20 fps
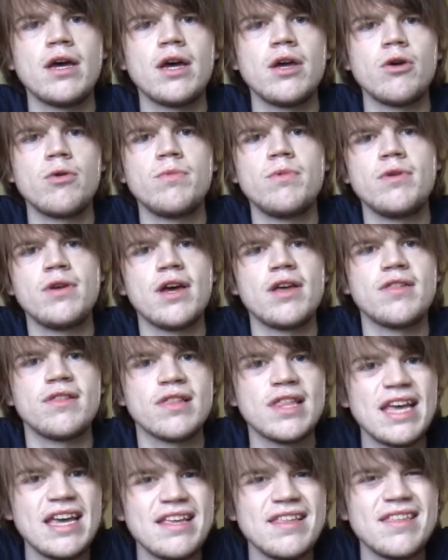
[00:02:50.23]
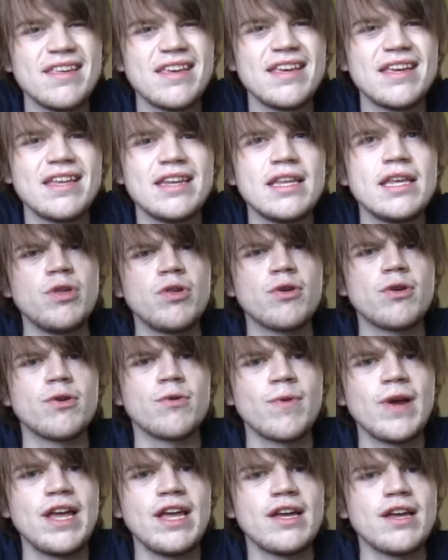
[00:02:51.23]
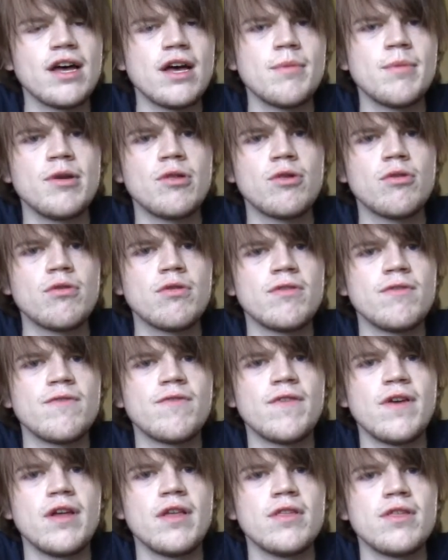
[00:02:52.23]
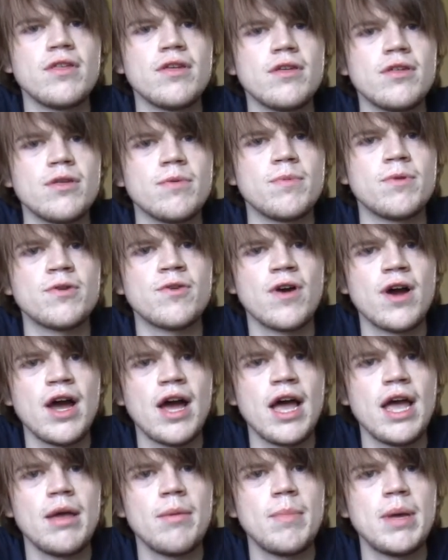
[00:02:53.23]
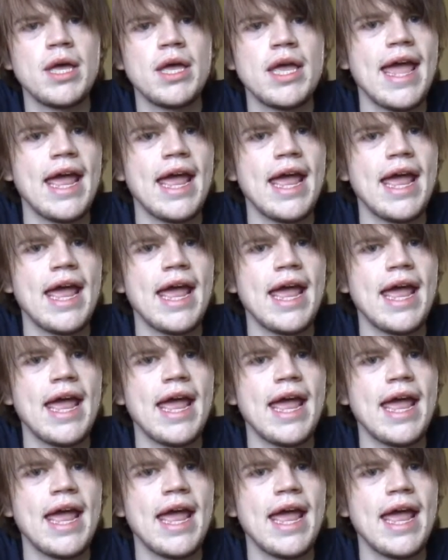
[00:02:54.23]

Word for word: I hope you guys liked it. Be sure to rate, comment, share with your friends, subscribe,